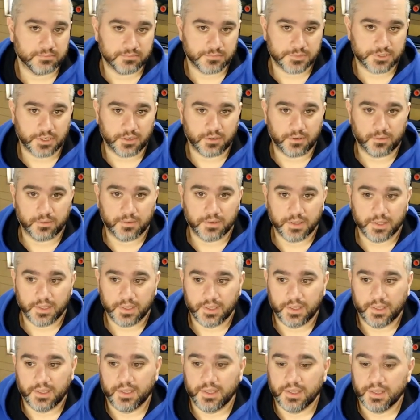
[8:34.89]
So
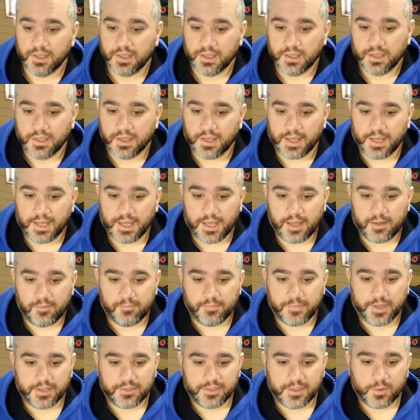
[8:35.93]

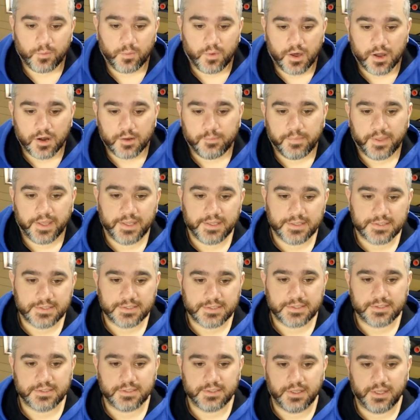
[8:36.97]
I think
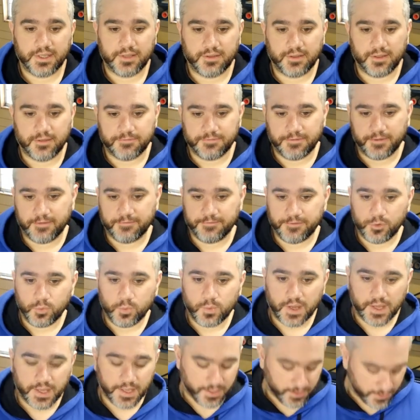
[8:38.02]
water-based, if you
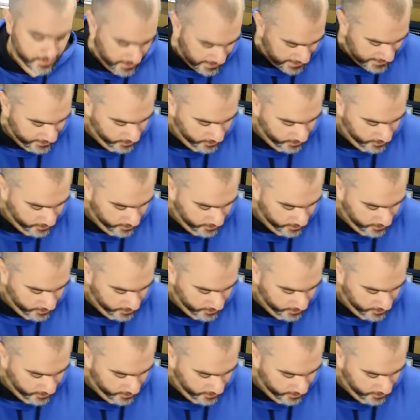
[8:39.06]
want a high